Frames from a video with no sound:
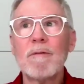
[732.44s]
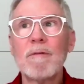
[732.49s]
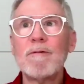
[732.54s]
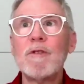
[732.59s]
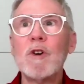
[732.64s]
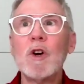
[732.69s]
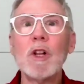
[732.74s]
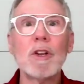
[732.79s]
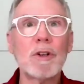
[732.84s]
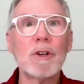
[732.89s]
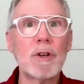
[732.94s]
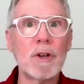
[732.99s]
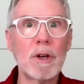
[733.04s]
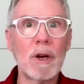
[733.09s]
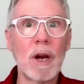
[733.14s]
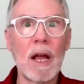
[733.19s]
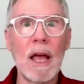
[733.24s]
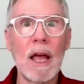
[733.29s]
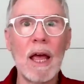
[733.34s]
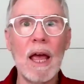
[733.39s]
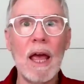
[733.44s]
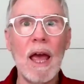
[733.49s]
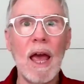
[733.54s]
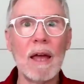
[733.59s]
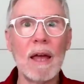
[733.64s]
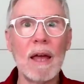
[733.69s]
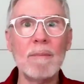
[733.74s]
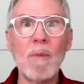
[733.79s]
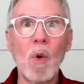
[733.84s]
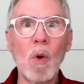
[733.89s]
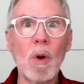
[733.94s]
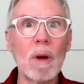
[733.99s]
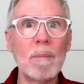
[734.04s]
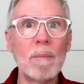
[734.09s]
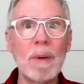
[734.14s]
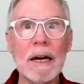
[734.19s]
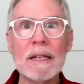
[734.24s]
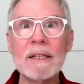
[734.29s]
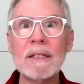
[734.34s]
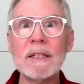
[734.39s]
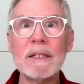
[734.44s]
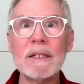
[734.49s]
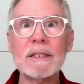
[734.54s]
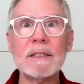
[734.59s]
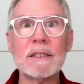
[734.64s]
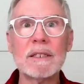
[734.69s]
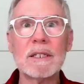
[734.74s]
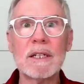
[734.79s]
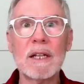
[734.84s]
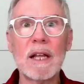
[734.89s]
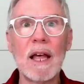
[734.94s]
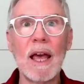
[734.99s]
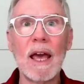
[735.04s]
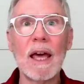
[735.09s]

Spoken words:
fuller and more abundant,